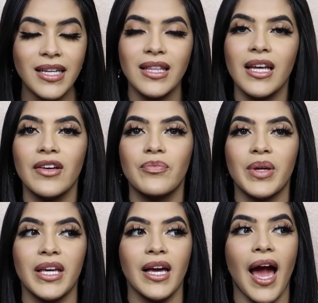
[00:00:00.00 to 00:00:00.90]
I love
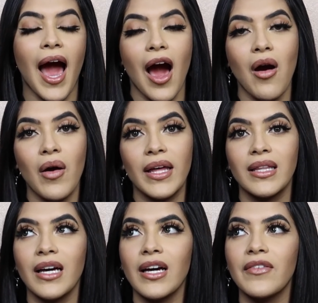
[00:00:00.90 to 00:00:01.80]
being out. I
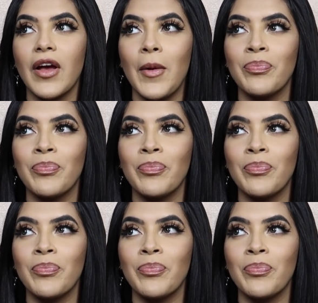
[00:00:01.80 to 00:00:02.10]
love